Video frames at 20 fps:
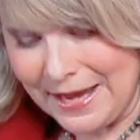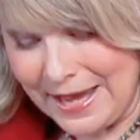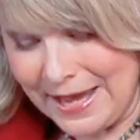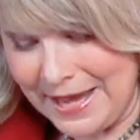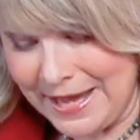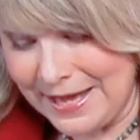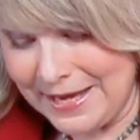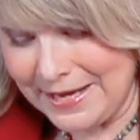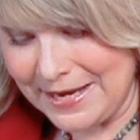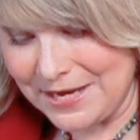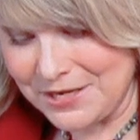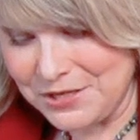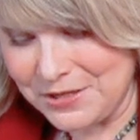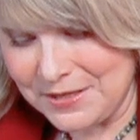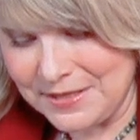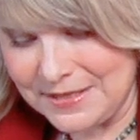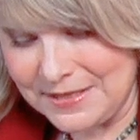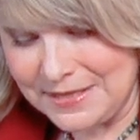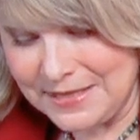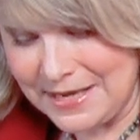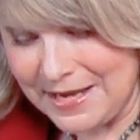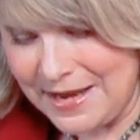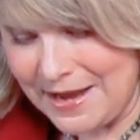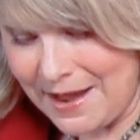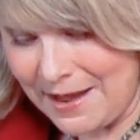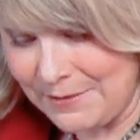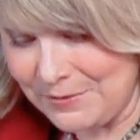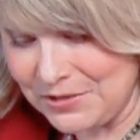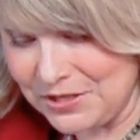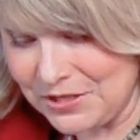And as you can see,
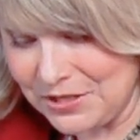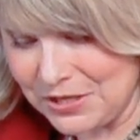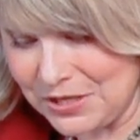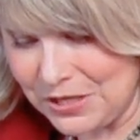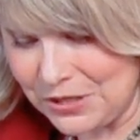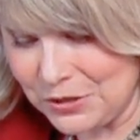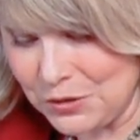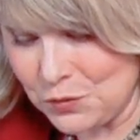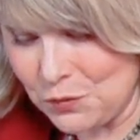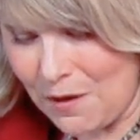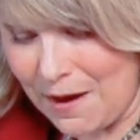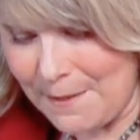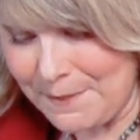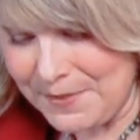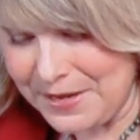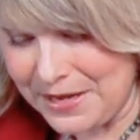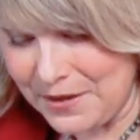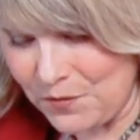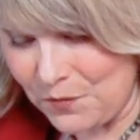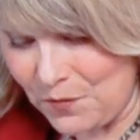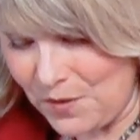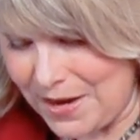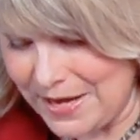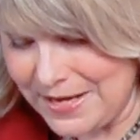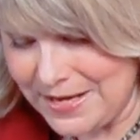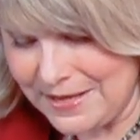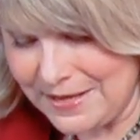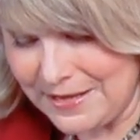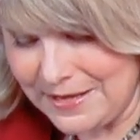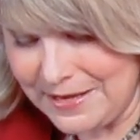I'm just dropping it right
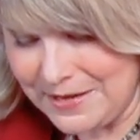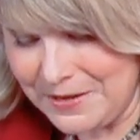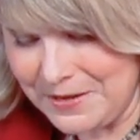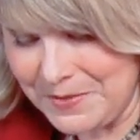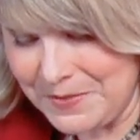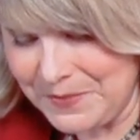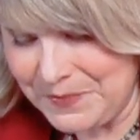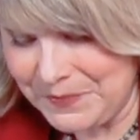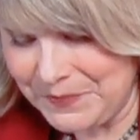in there.